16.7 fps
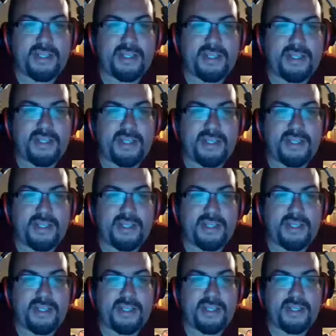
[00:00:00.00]
I'm
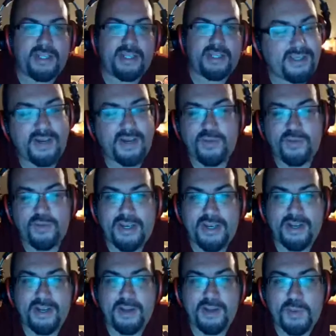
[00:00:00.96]

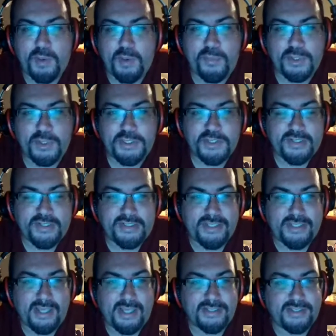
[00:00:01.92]
gonna butcher his
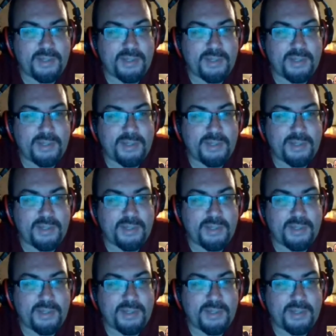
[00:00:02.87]
last name.